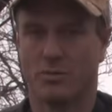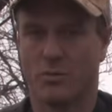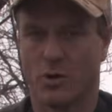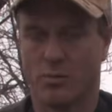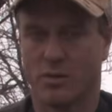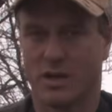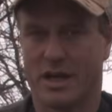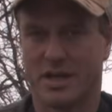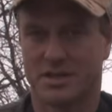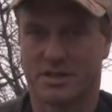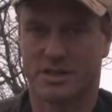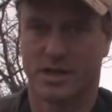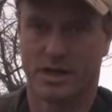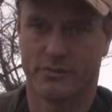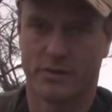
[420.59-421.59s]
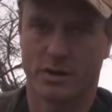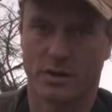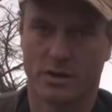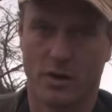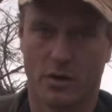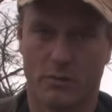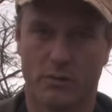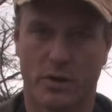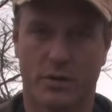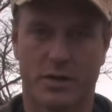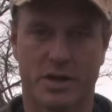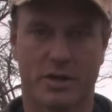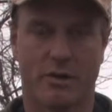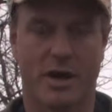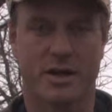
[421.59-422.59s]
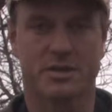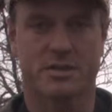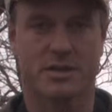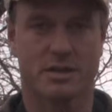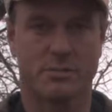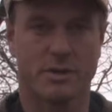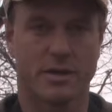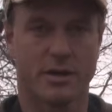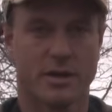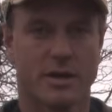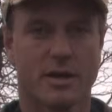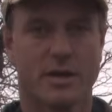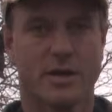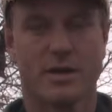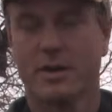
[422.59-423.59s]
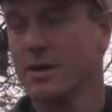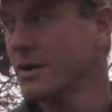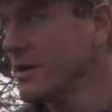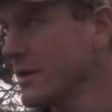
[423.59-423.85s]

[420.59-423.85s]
mobilized. It's kind of a goat rodeo, actually, but well,